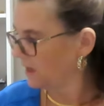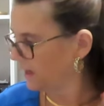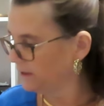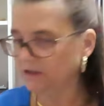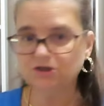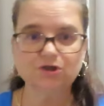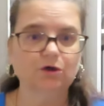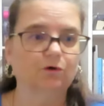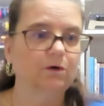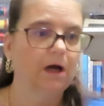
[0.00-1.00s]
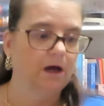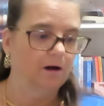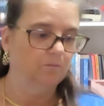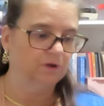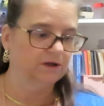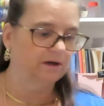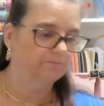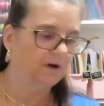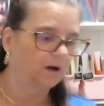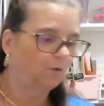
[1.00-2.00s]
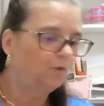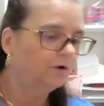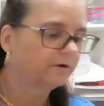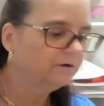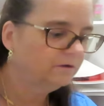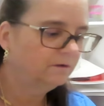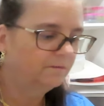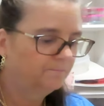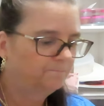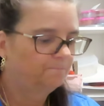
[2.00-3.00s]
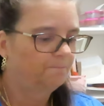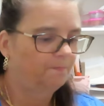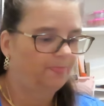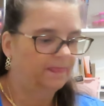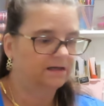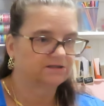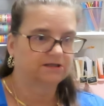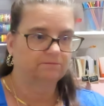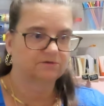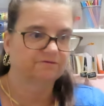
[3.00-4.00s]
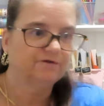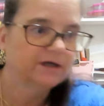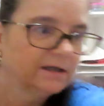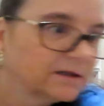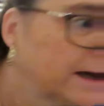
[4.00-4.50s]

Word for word: I need to fill up my order. I seem to forget